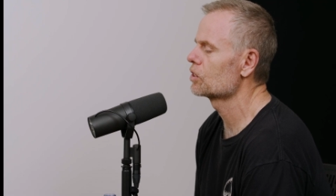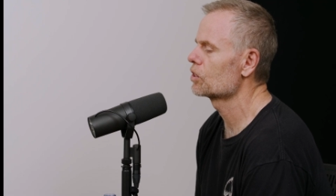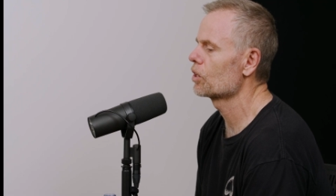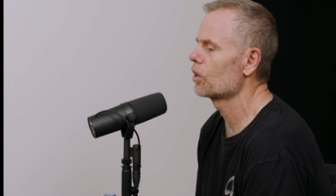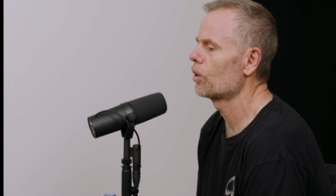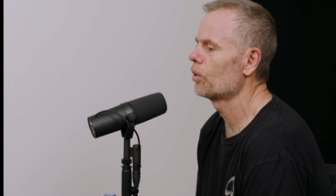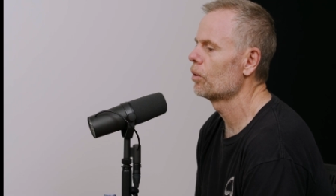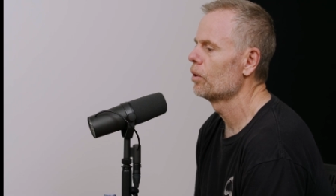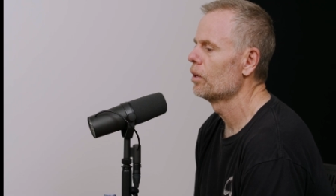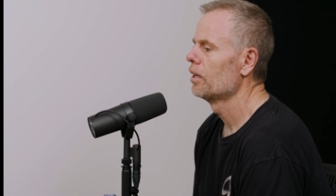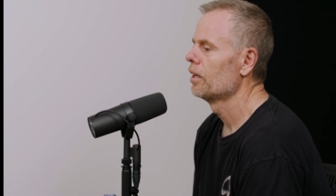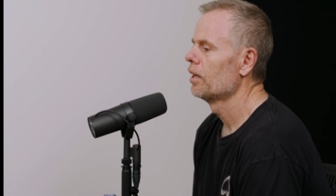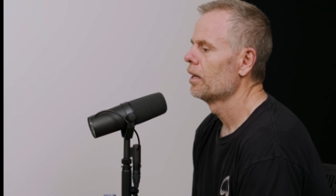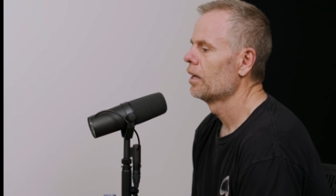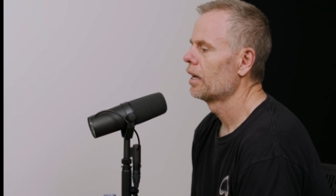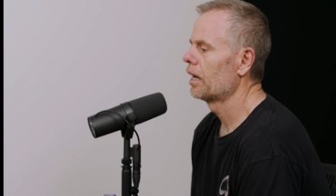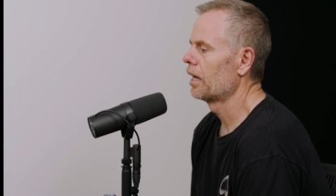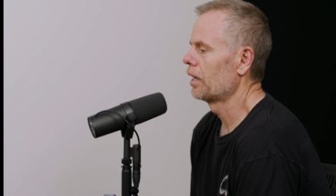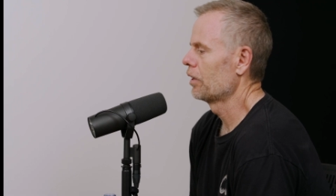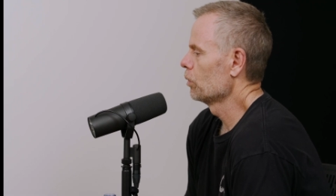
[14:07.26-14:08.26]
And so
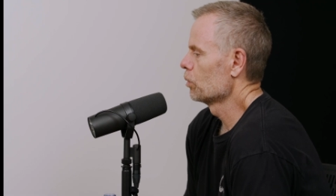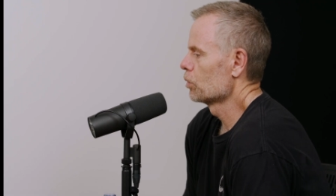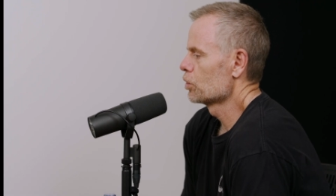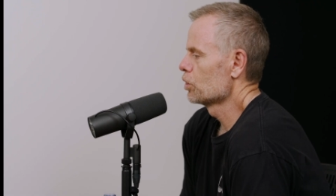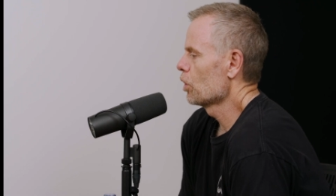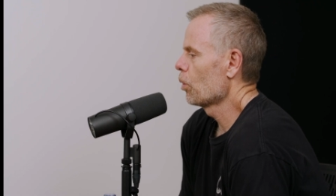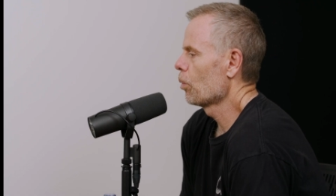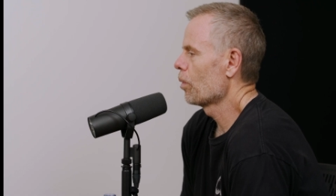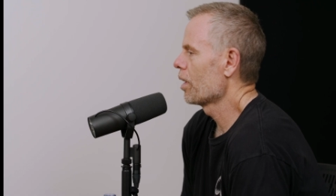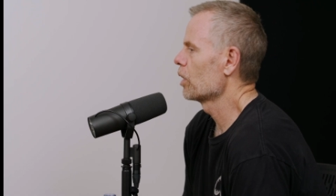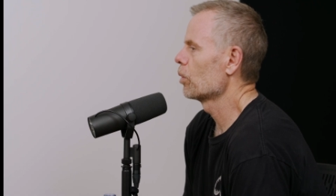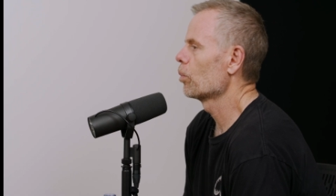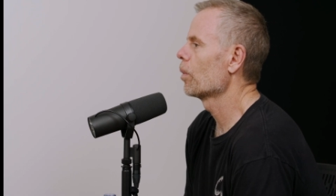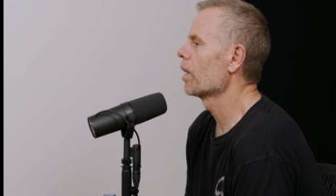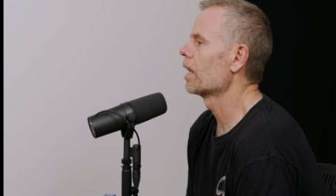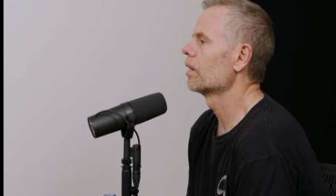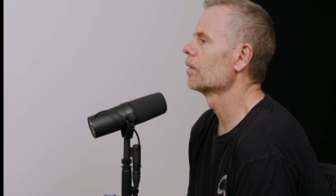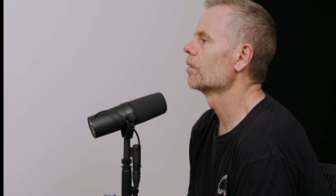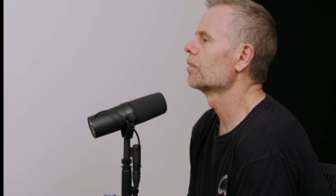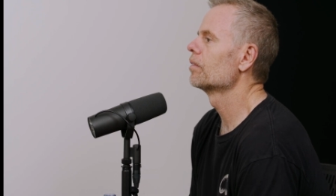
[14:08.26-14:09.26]
there was no way to
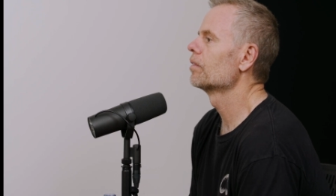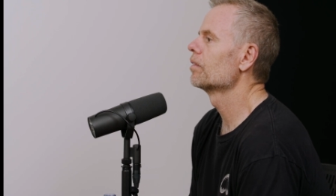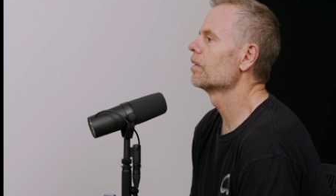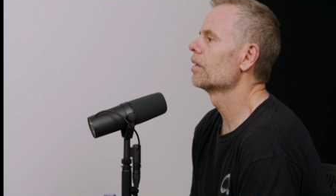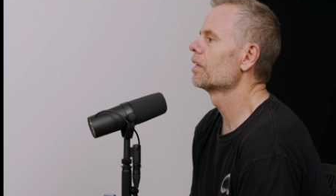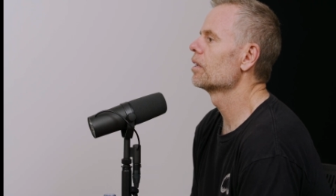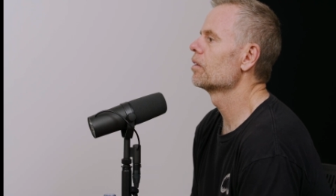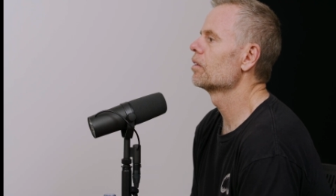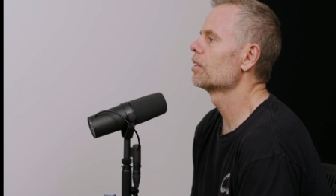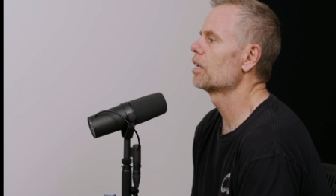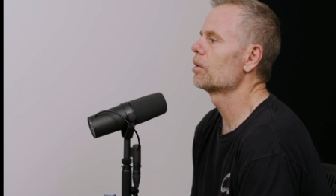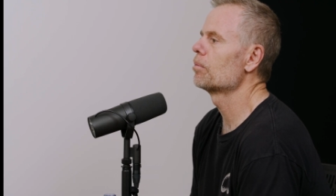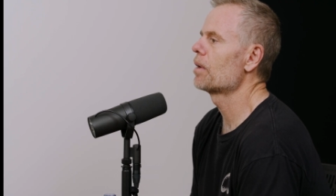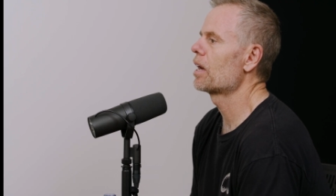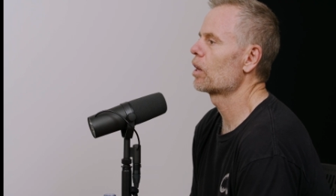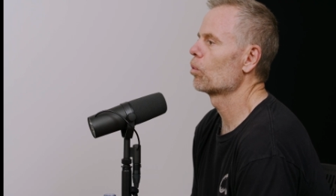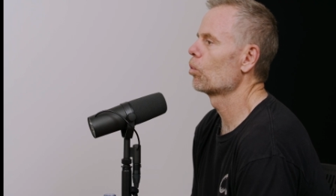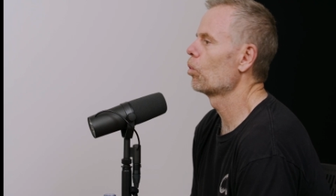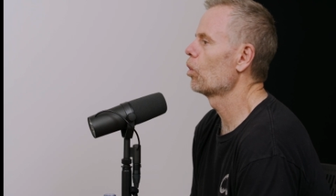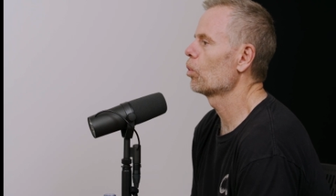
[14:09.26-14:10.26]
win. Yeah. Didn't
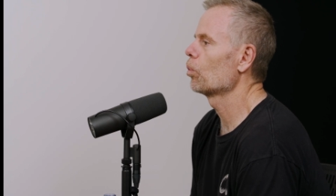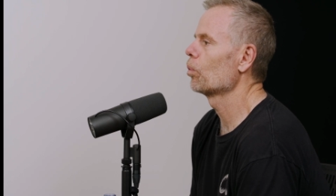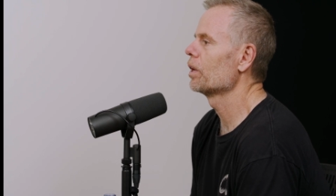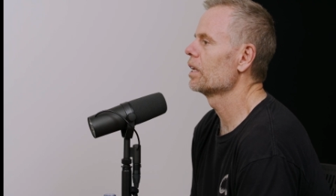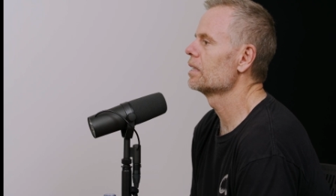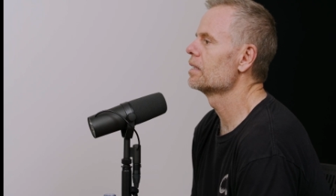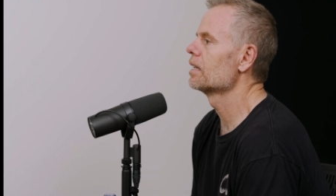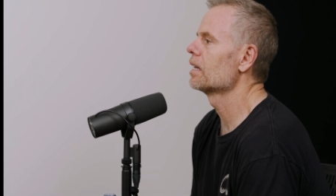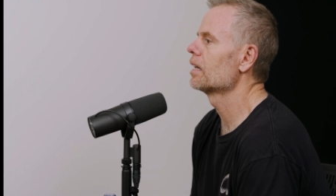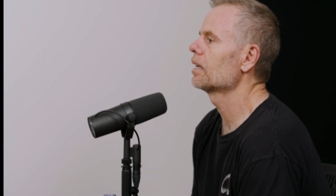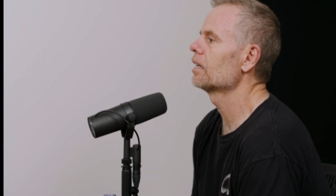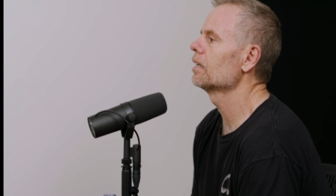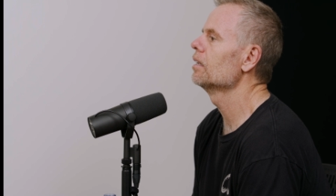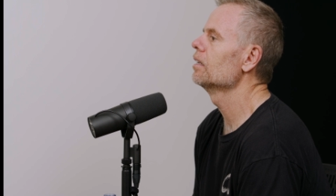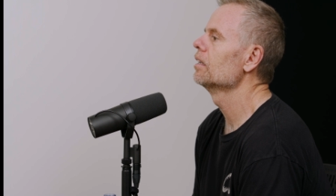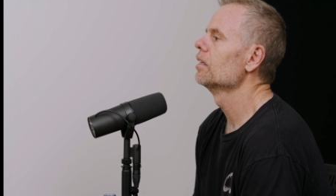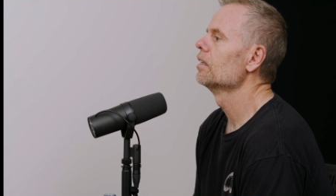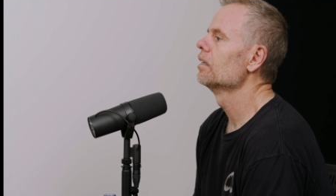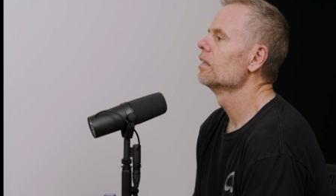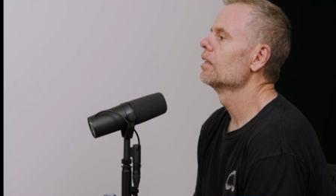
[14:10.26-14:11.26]
matter what we
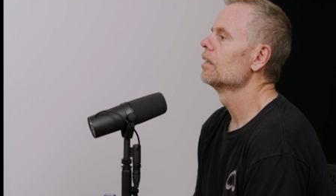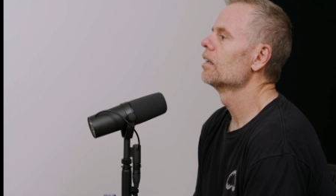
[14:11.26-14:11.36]
did.